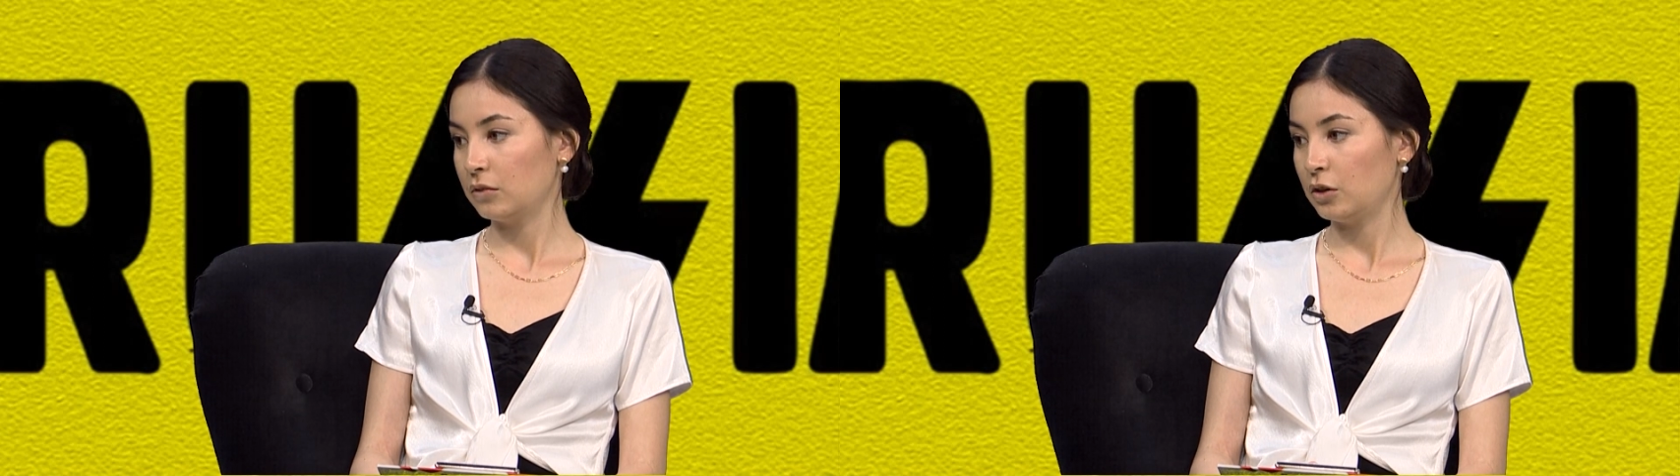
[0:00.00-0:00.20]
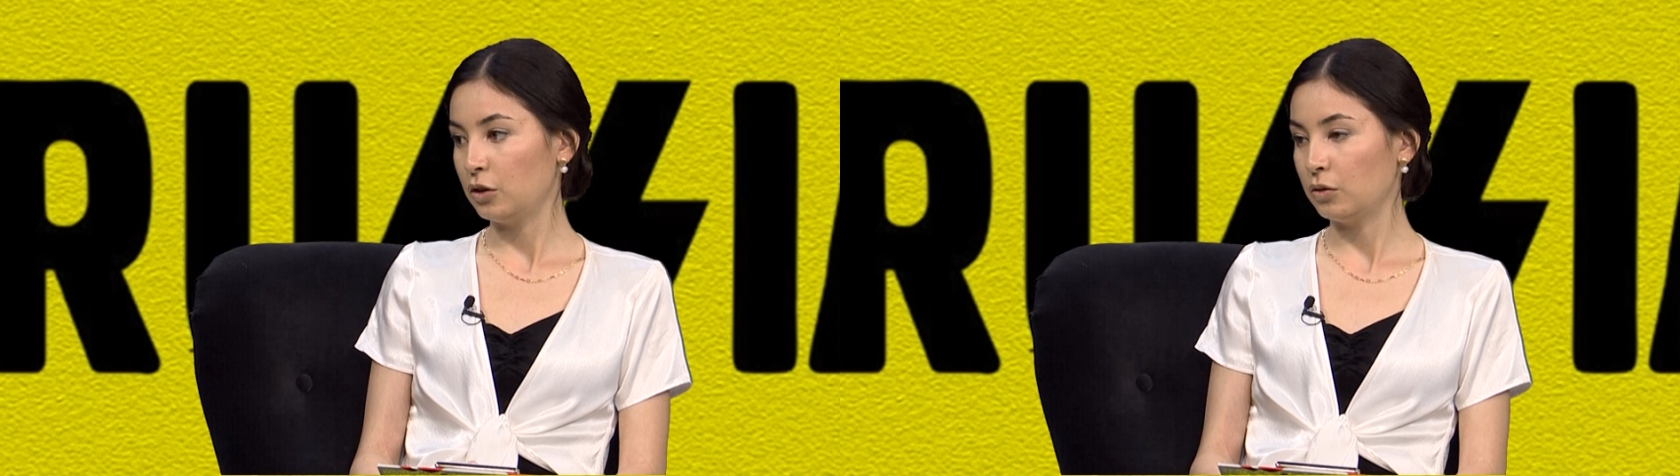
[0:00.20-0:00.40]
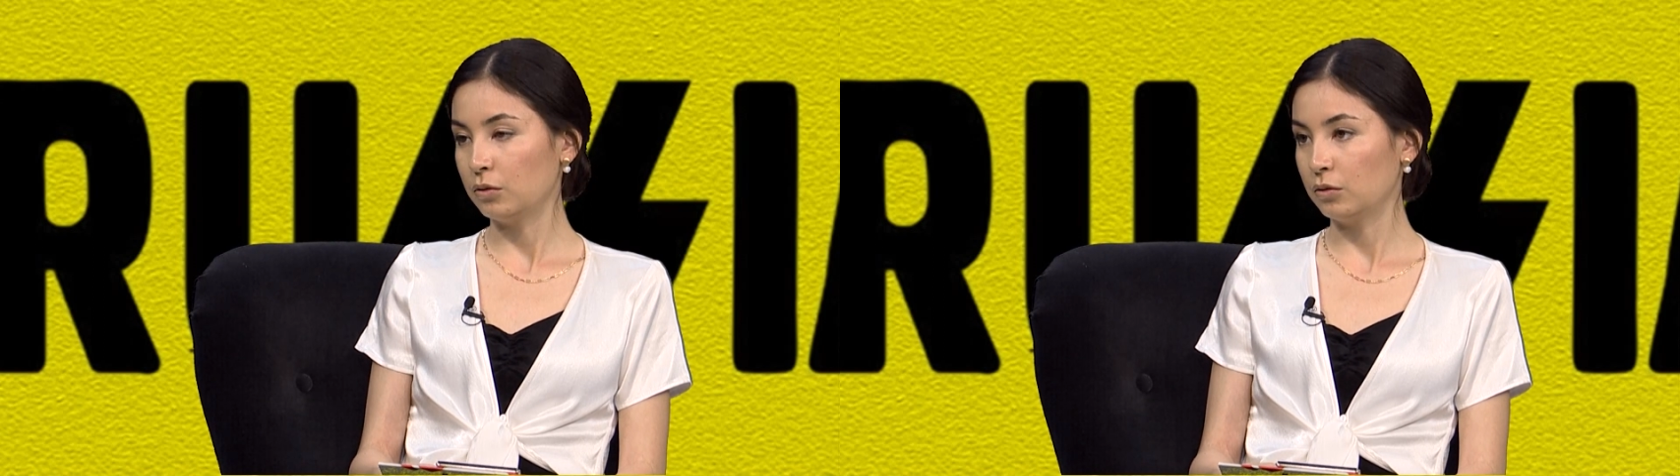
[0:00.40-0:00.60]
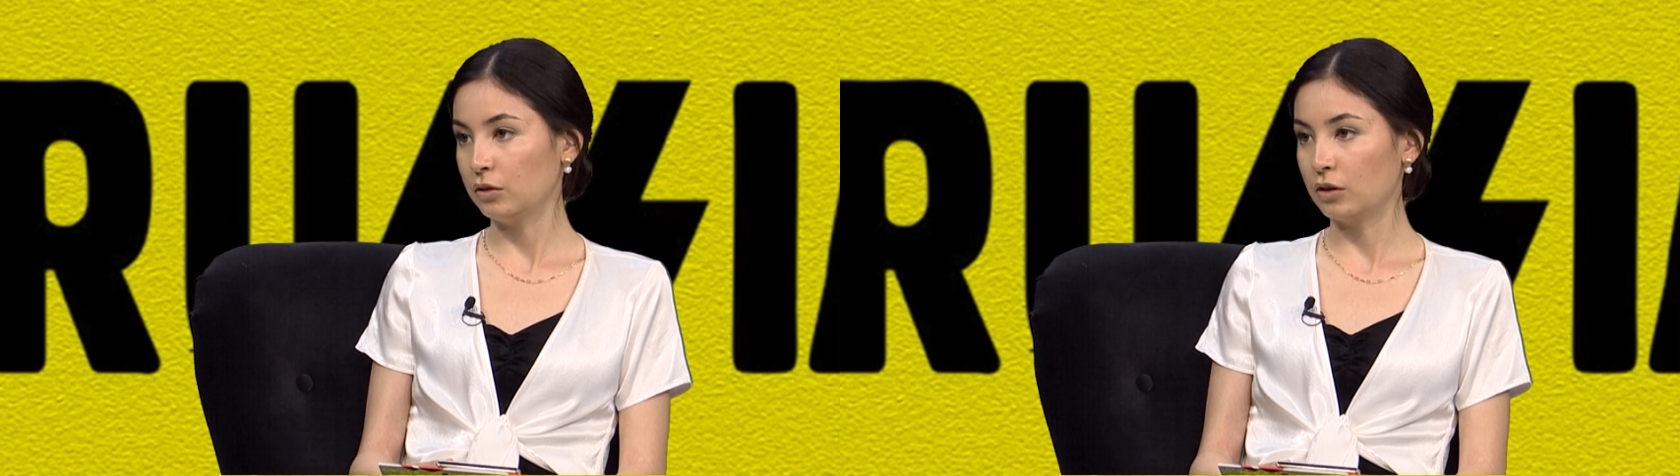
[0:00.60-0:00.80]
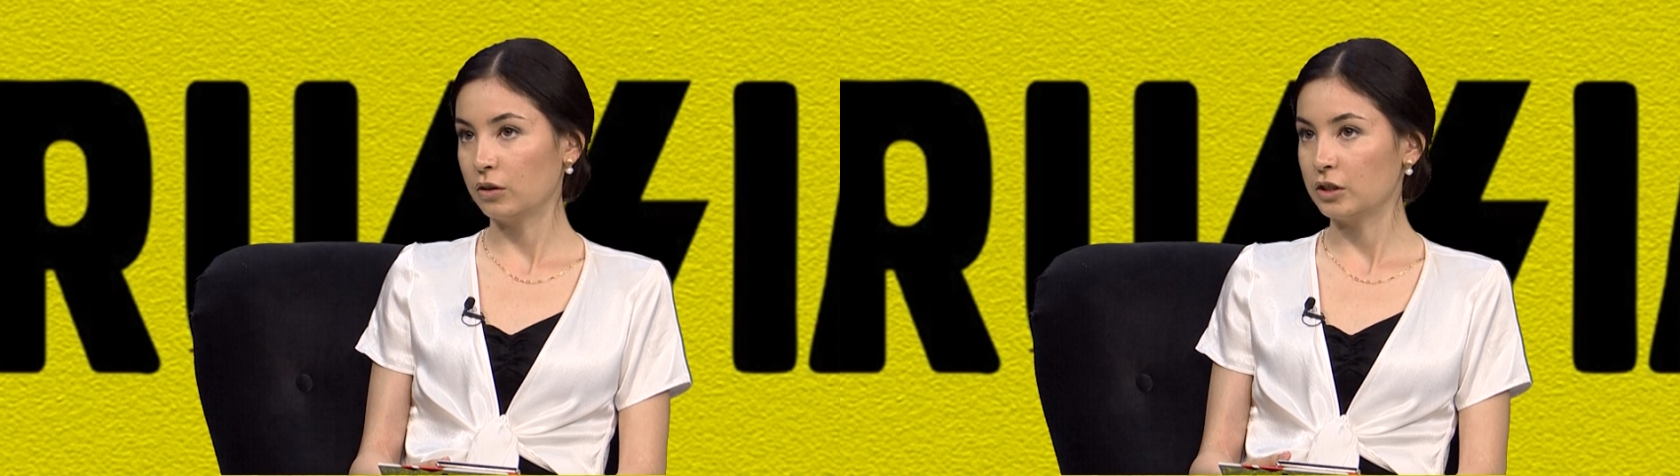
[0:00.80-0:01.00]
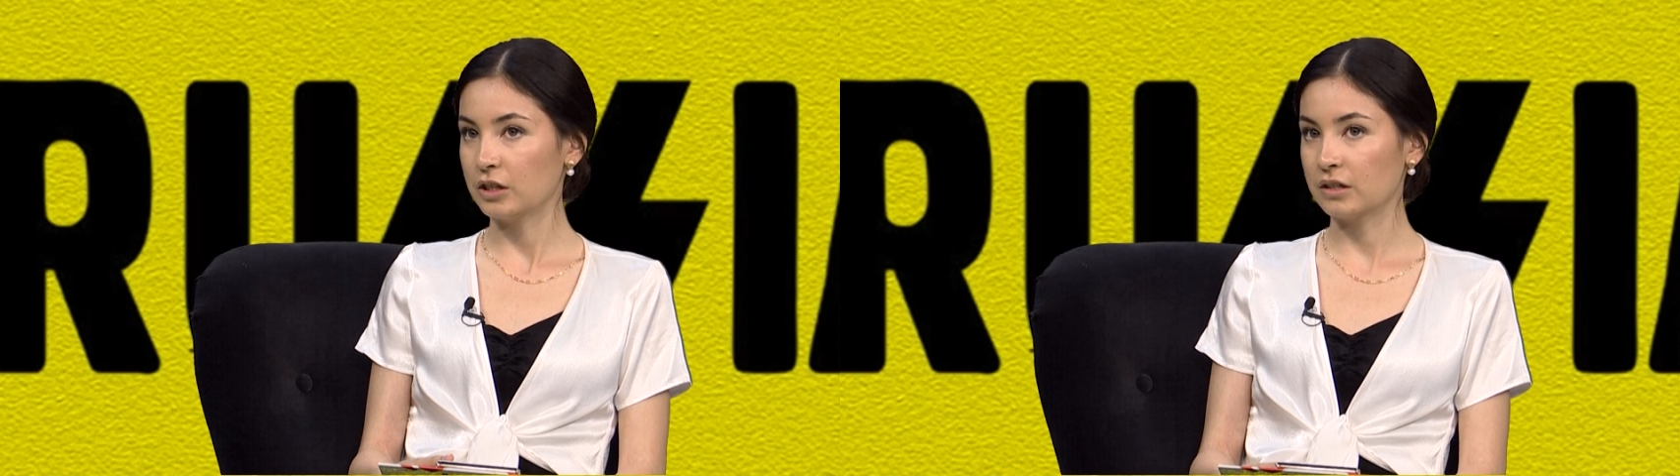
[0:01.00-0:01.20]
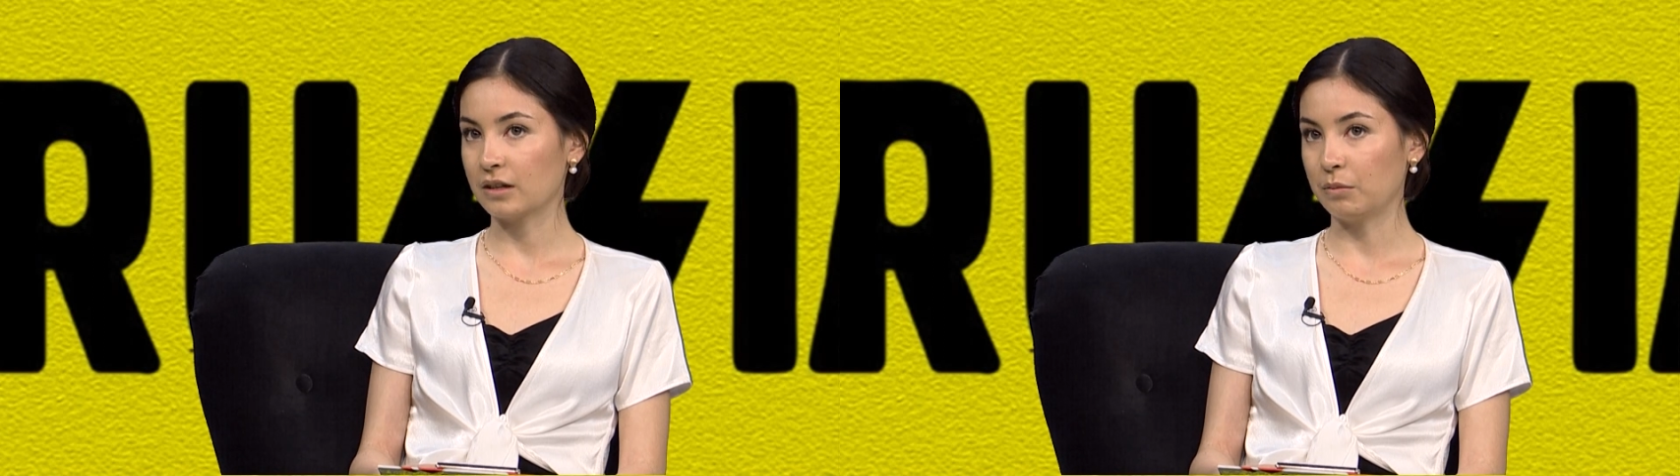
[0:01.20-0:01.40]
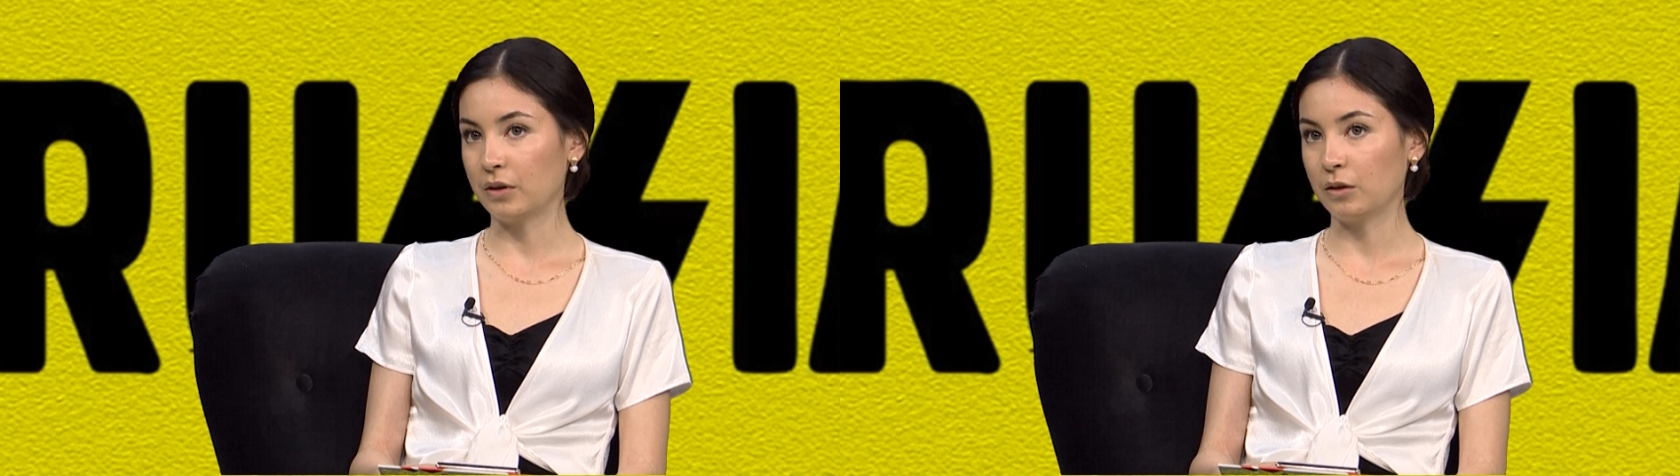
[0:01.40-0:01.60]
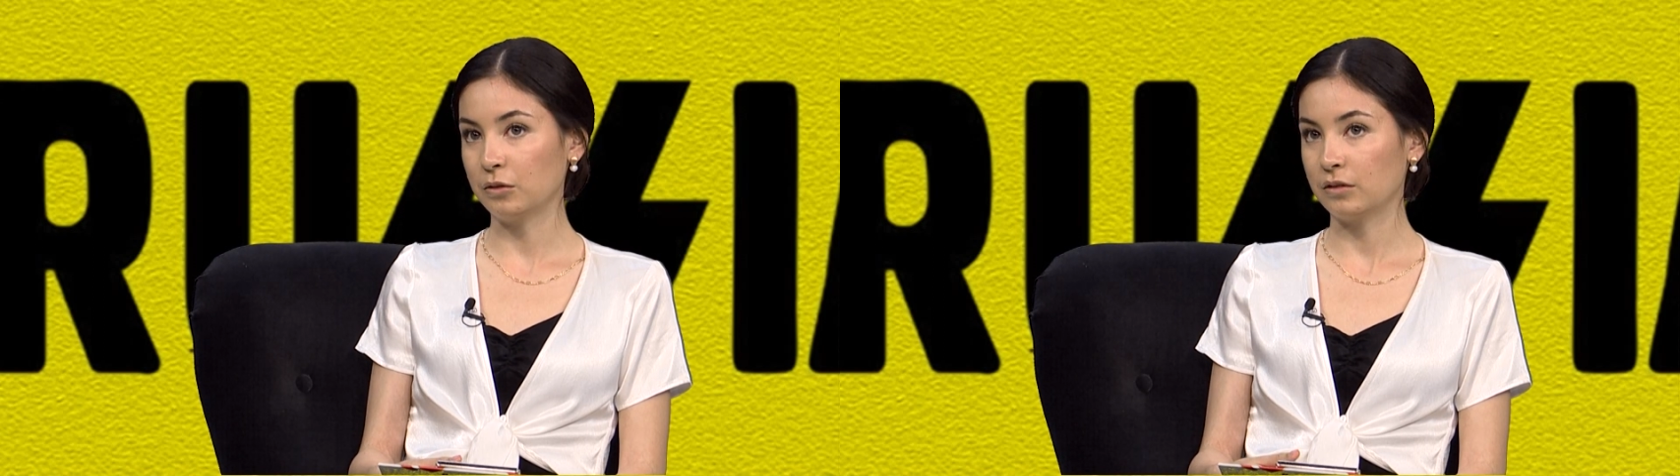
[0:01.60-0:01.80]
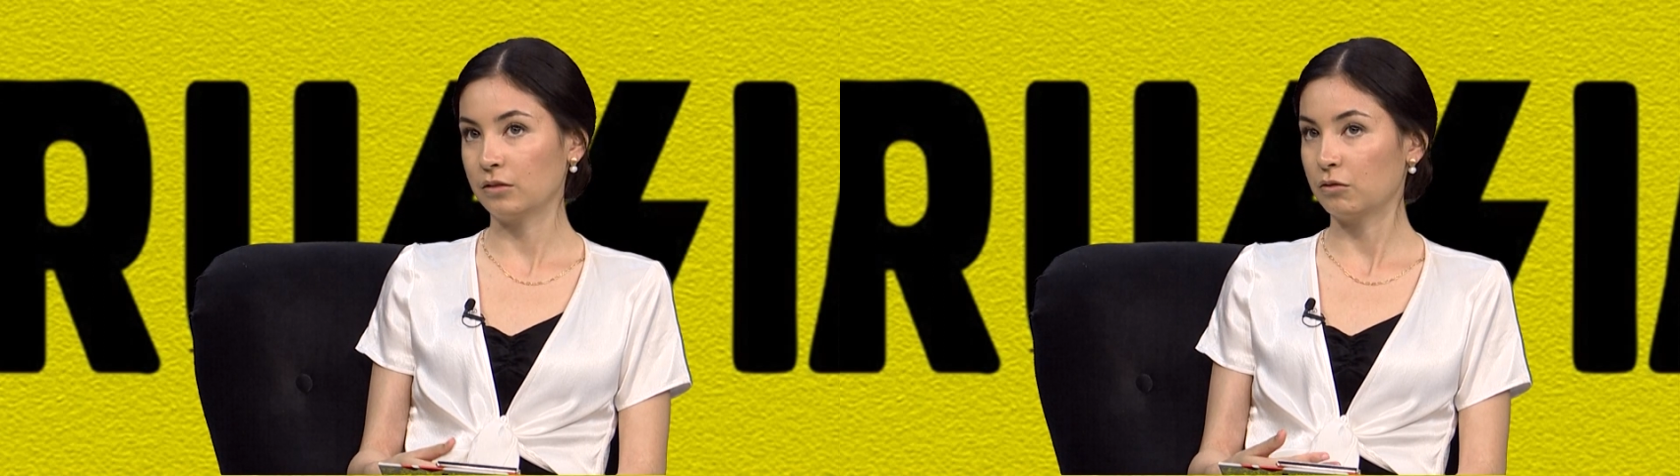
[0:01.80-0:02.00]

new knowledges about